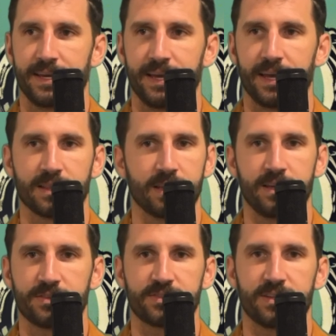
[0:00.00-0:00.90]
at
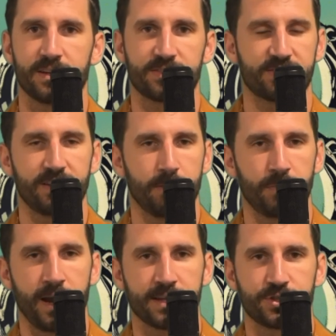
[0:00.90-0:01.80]
least us scum
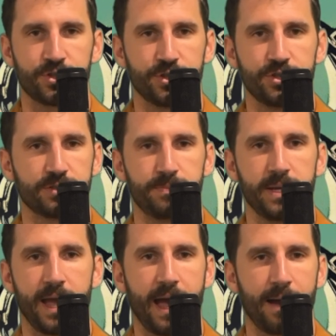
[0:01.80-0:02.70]
rats should just
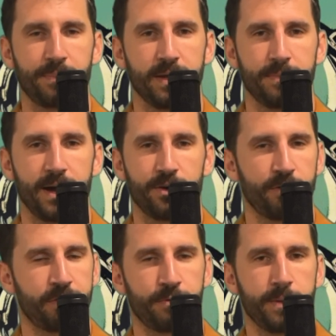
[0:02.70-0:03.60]
be happy about our
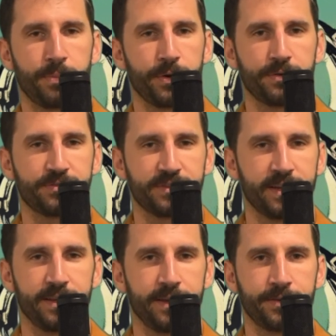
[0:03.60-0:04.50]

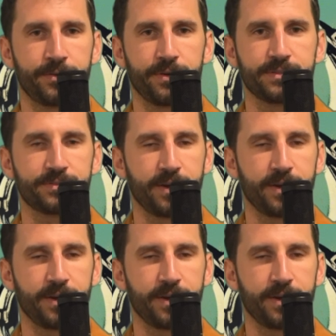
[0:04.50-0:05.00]
3% increase,